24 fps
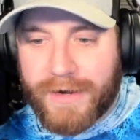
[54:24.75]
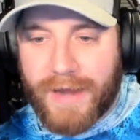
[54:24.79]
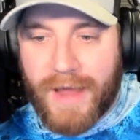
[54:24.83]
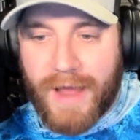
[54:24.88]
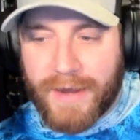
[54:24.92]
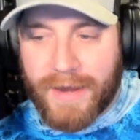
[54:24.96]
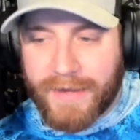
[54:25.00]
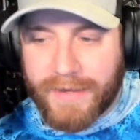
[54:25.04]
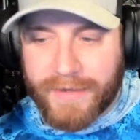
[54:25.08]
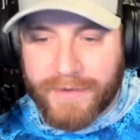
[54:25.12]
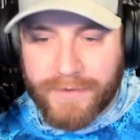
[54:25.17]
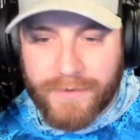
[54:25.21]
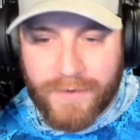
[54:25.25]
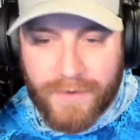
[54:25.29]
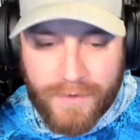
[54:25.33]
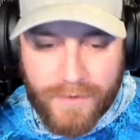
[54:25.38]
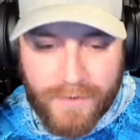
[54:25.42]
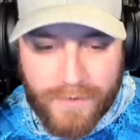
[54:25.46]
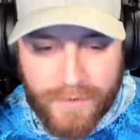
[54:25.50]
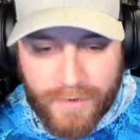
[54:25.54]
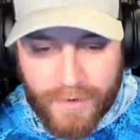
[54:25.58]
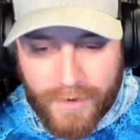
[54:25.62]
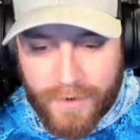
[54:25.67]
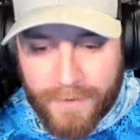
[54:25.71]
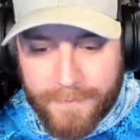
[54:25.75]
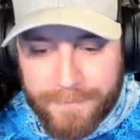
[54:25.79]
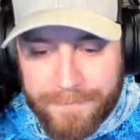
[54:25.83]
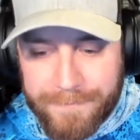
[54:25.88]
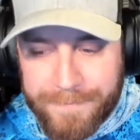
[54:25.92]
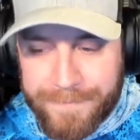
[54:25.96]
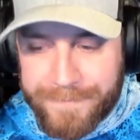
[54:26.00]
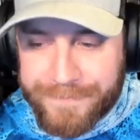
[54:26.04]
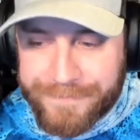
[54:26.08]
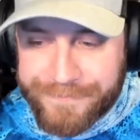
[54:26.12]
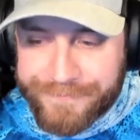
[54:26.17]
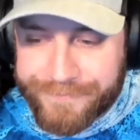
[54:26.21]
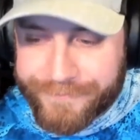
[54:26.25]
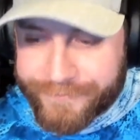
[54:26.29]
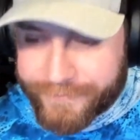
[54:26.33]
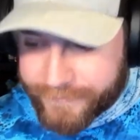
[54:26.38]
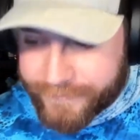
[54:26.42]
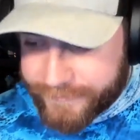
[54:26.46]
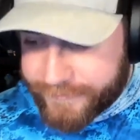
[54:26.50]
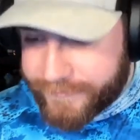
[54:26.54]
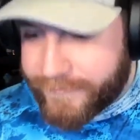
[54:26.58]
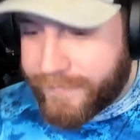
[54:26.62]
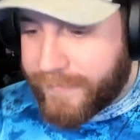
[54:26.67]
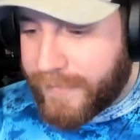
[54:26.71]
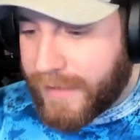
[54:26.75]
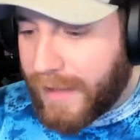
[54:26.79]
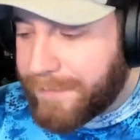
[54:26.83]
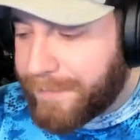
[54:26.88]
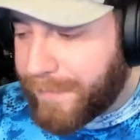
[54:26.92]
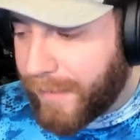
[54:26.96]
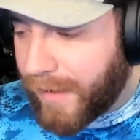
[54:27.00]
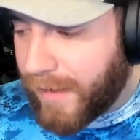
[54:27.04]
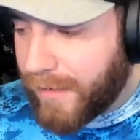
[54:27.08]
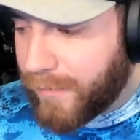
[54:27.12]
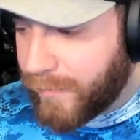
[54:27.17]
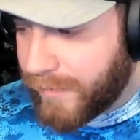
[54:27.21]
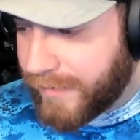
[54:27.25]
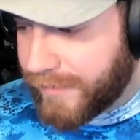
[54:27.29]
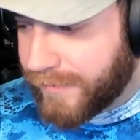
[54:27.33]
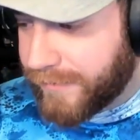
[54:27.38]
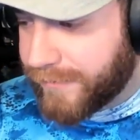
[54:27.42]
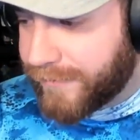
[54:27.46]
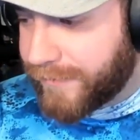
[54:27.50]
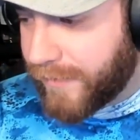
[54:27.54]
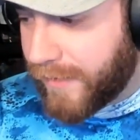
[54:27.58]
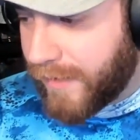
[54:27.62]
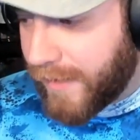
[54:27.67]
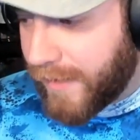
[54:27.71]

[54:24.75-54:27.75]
on it. But we've